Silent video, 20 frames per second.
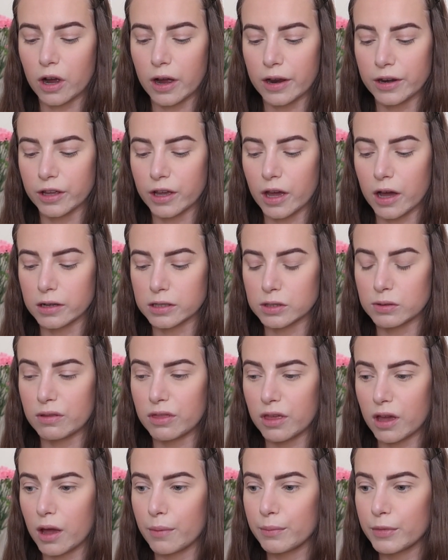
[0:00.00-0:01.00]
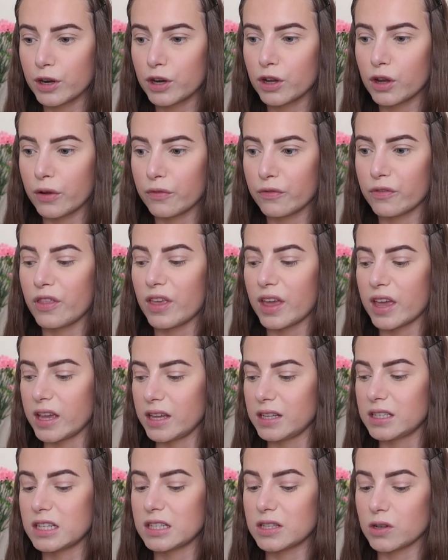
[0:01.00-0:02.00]
kind of girl, so I think I'm going to go for the
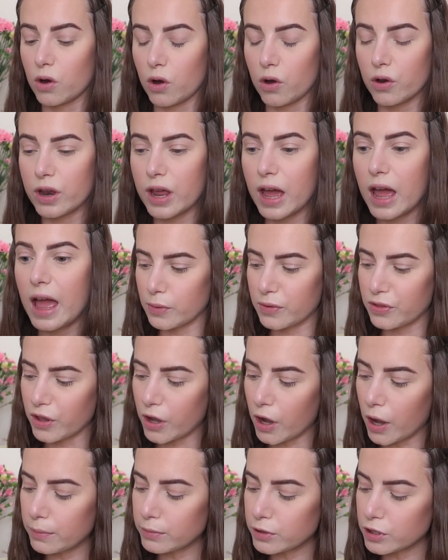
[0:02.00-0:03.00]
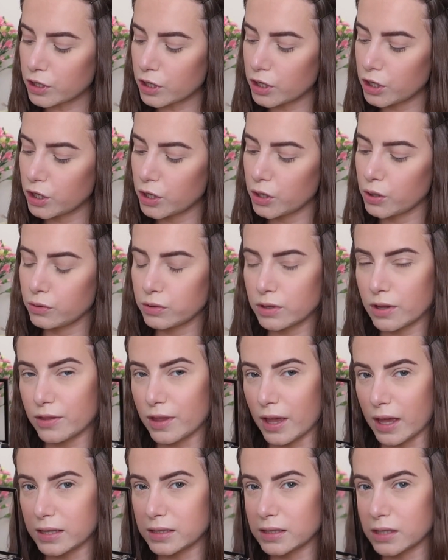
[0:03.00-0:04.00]
Heat Is On. So I think I'm just going to use
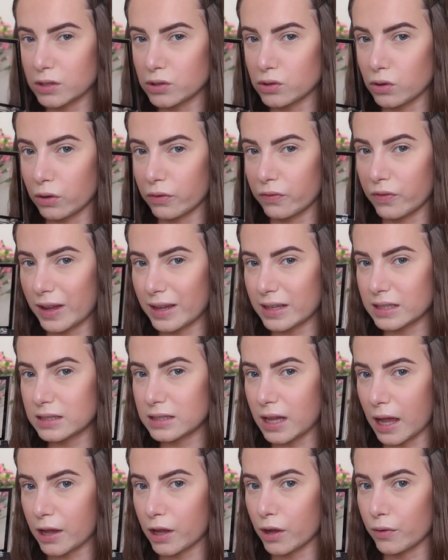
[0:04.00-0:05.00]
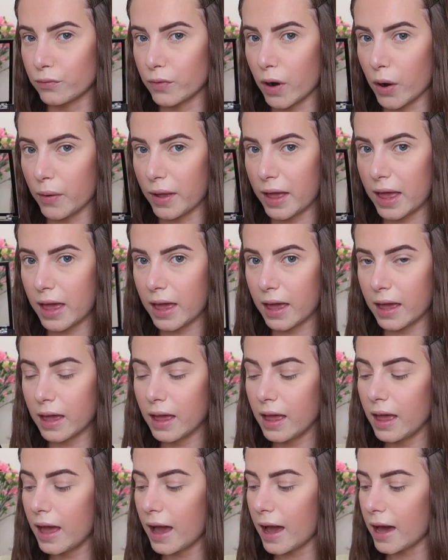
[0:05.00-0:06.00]
this sort of like second row here,
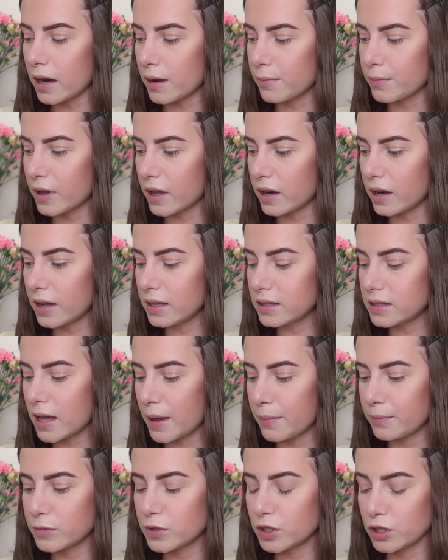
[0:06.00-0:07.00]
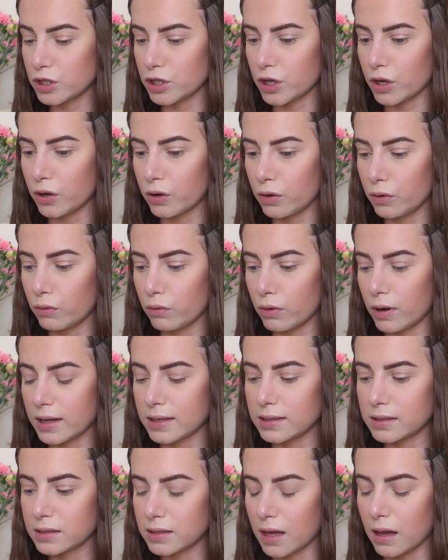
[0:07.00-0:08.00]
and I'm going to attempt to do a
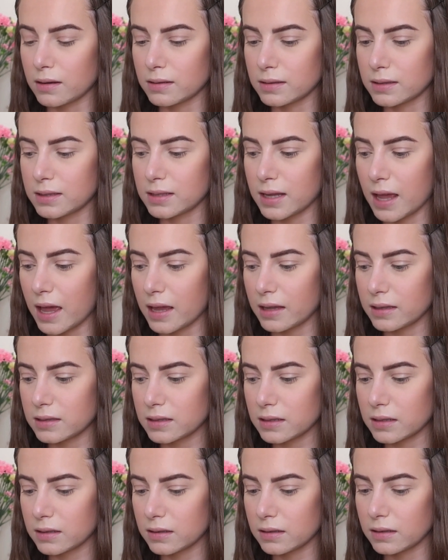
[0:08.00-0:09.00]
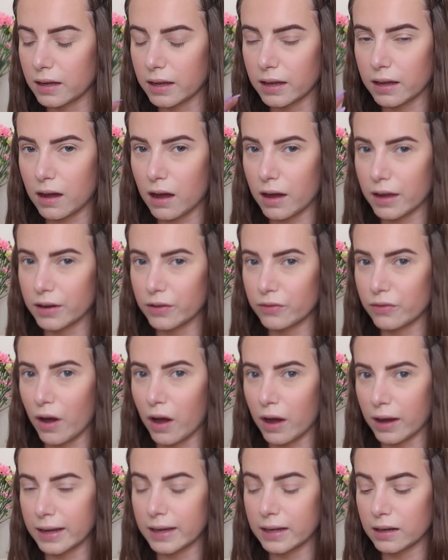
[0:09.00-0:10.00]
sunset like kind of
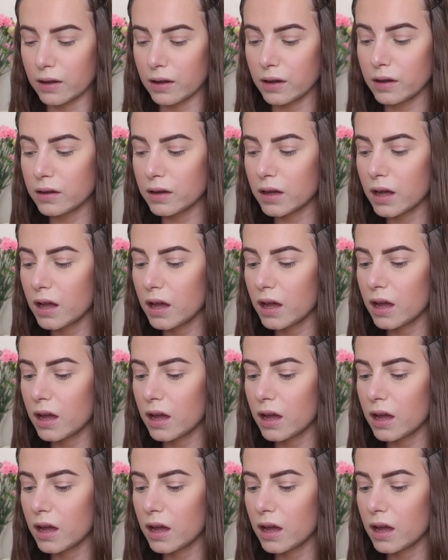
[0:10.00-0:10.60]
eye look.